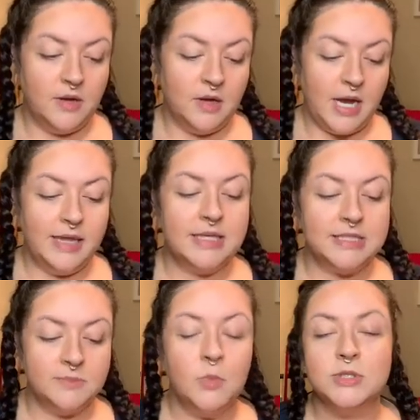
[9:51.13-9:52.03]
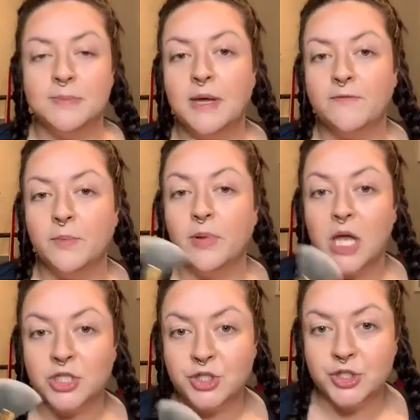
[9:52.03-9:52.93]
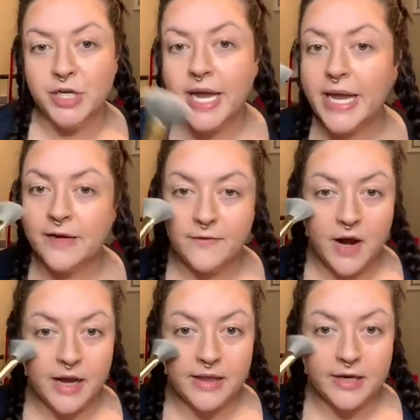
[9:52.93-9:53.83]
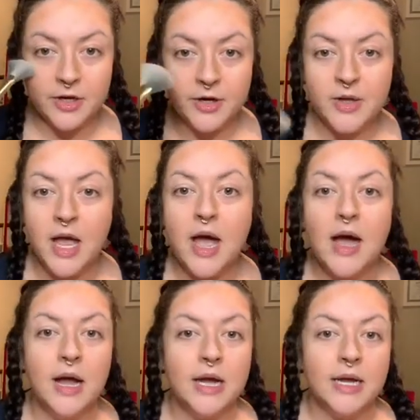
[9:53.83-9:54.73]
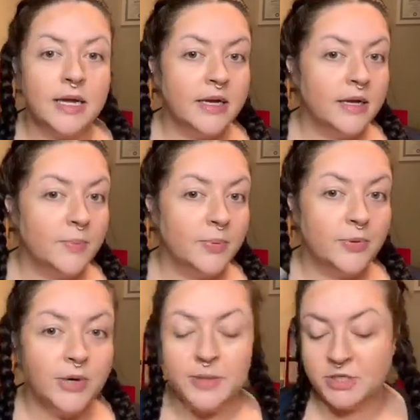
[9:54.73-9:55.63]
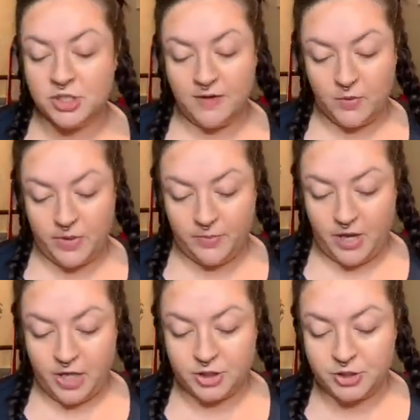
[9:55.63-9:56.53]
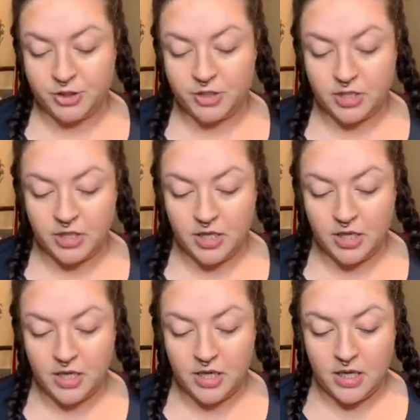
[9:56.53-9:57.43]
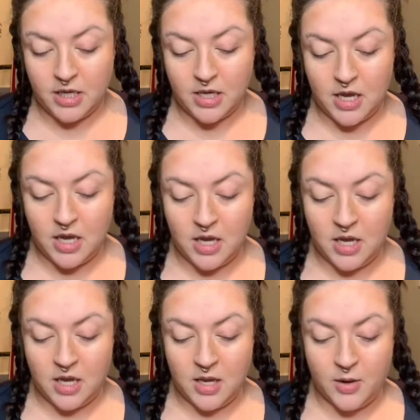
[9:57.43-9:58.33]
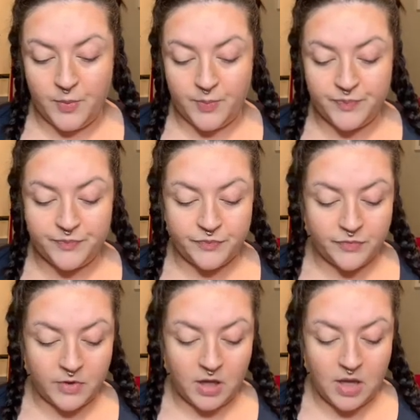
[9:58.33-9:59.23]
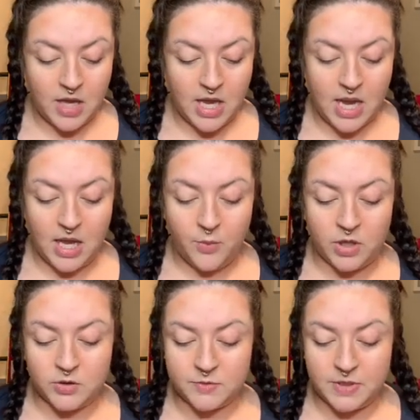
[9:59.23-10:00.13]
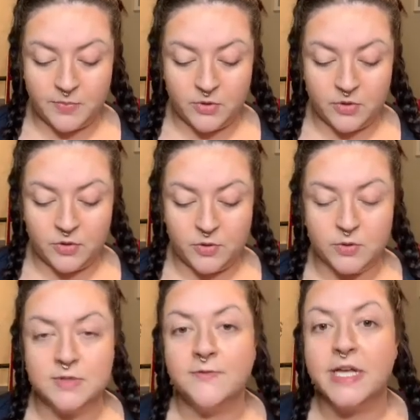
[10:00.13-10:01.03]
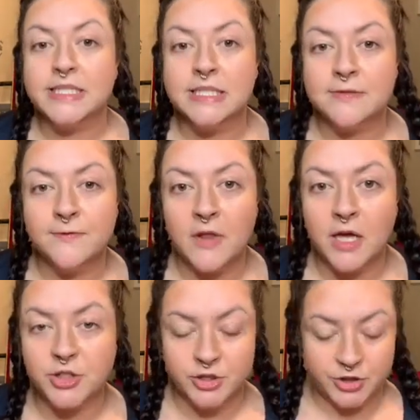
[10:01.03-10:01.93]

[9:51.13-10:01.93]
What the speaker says: I think it's mostly meant for blush and for highlighter. I pretty much never wear blush. I I'm one of those people whose face is flush,